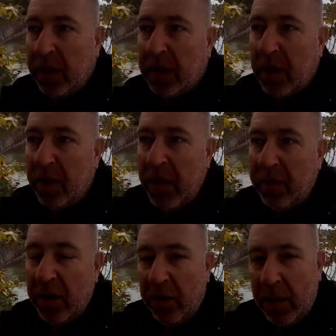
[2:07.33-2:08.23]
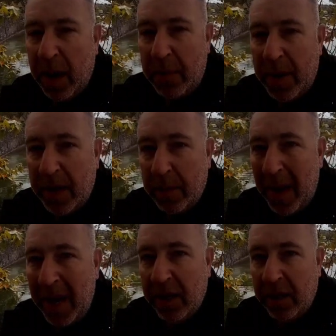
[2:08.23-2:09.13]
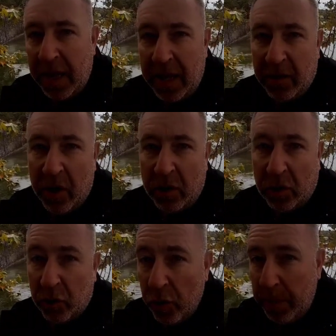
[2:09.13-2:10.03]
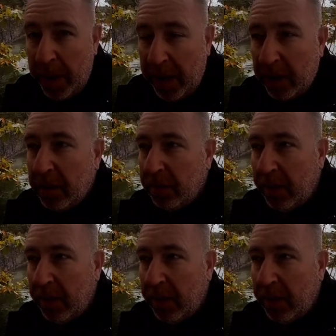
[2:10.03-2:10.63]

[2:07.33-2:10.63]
So even though they might be independent in their own grouping,